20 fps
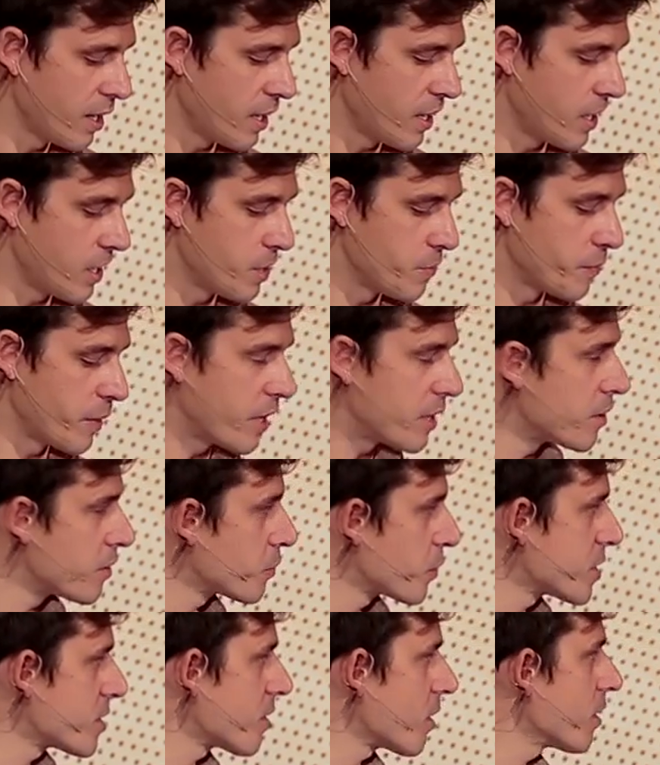And
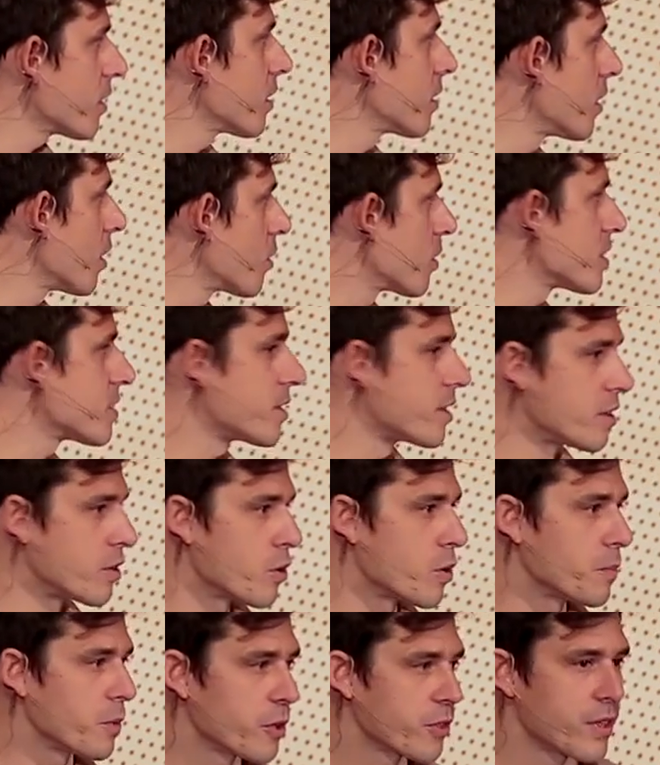then we started to notice the
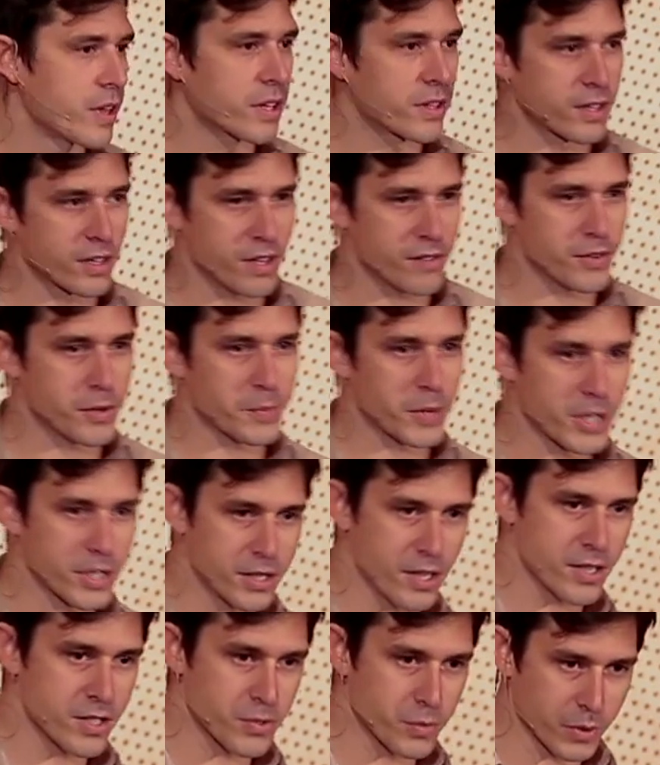normal thing that
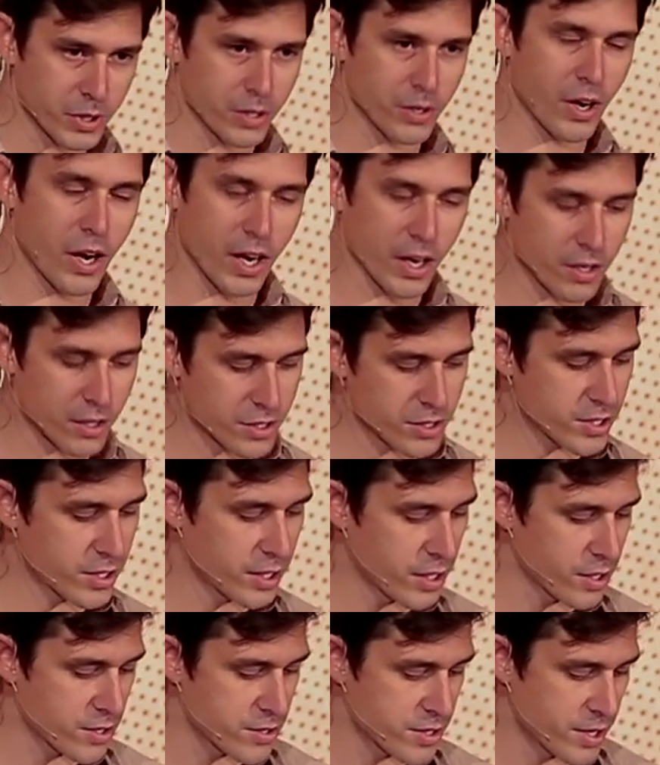everybody does when you hire
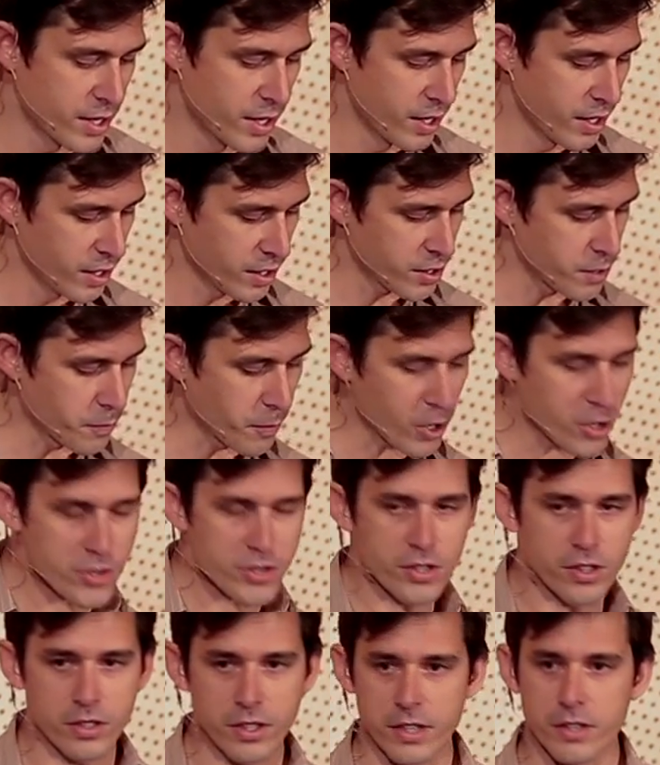engineers. The
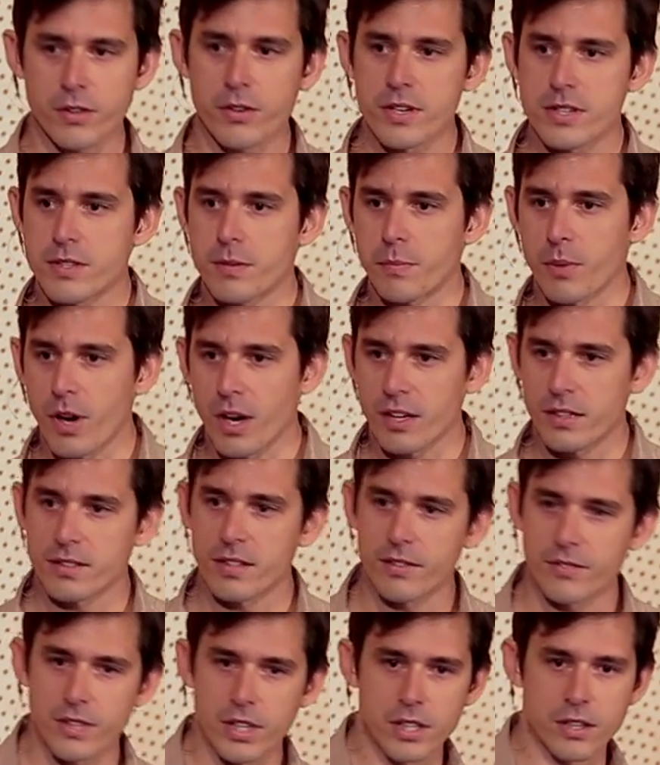marginal increase in
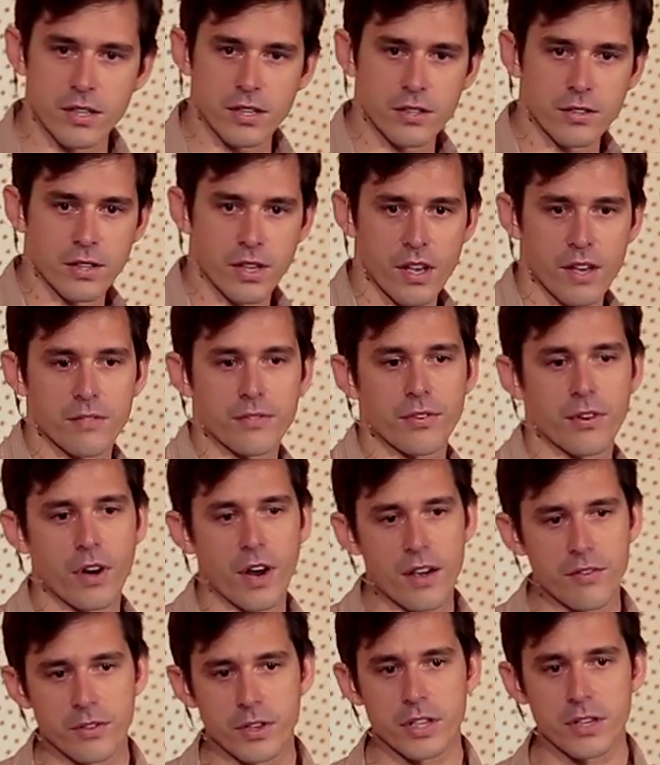productivity that you get
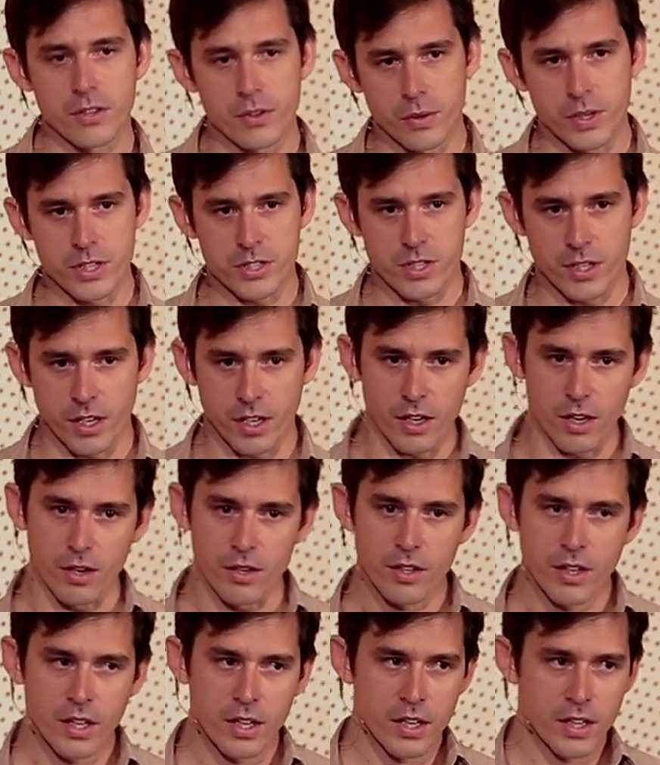for every new
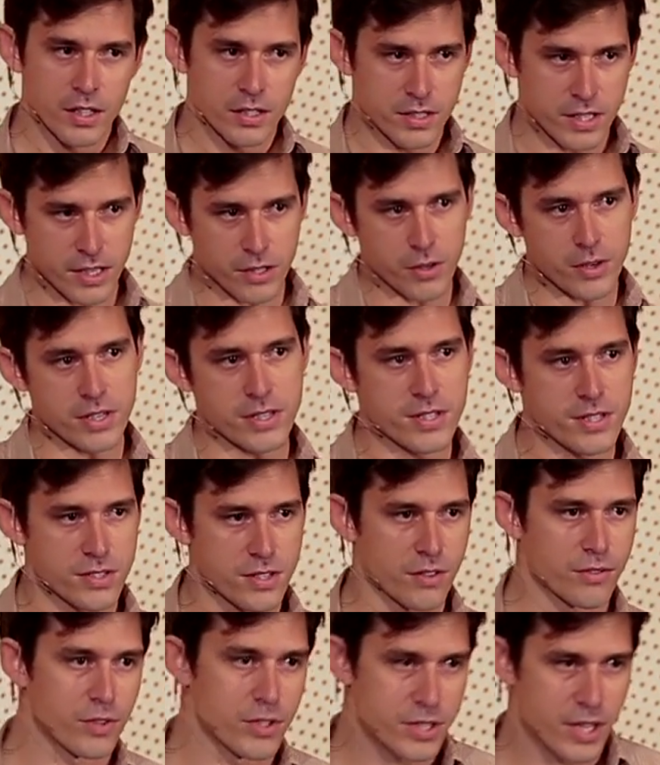engineer
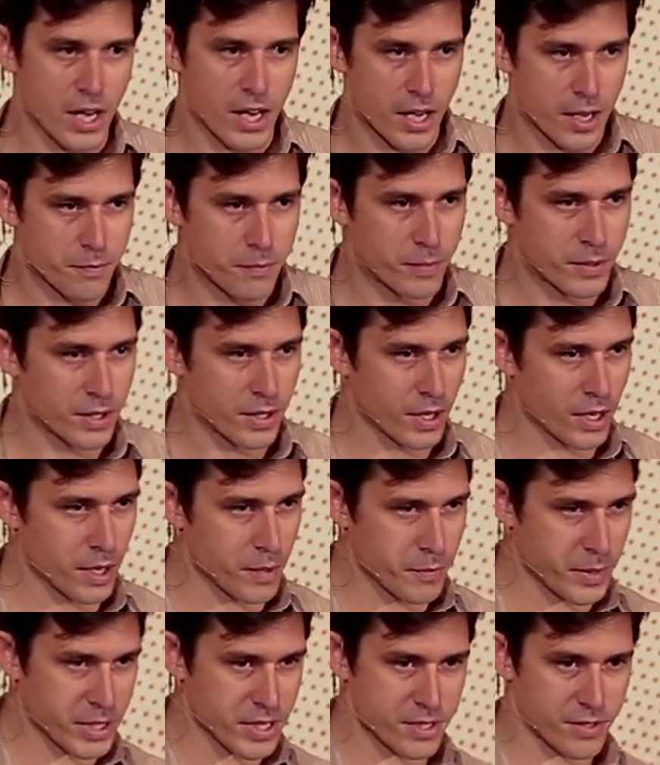decreases over time
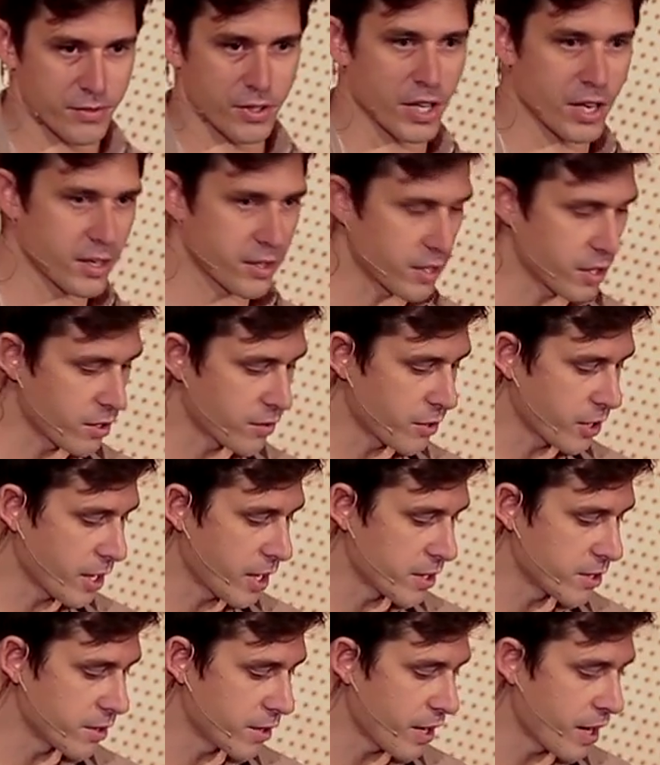because of a lot of the
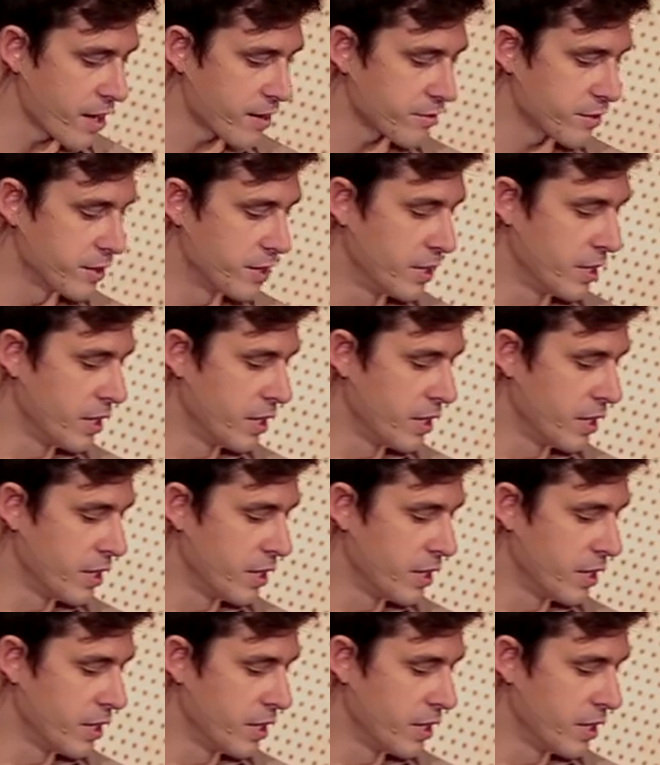overhead you have.